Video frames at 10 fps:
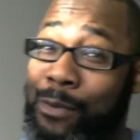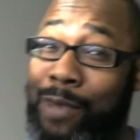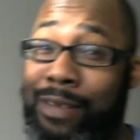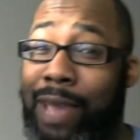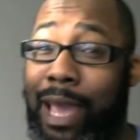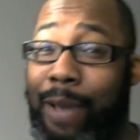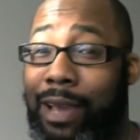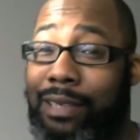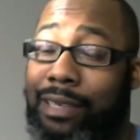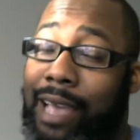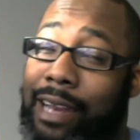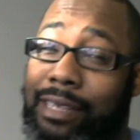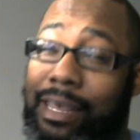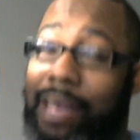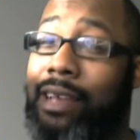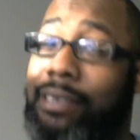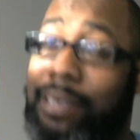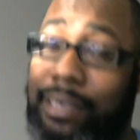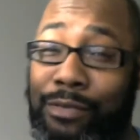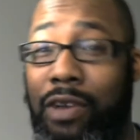with it, man. We excited that
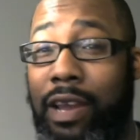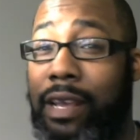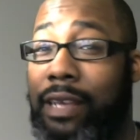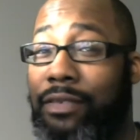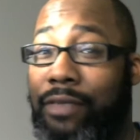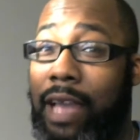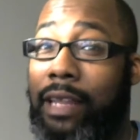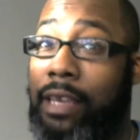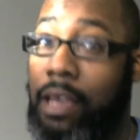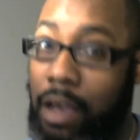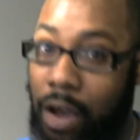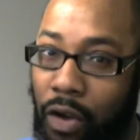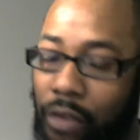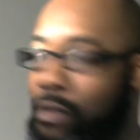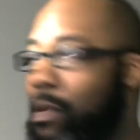season 1 is finally over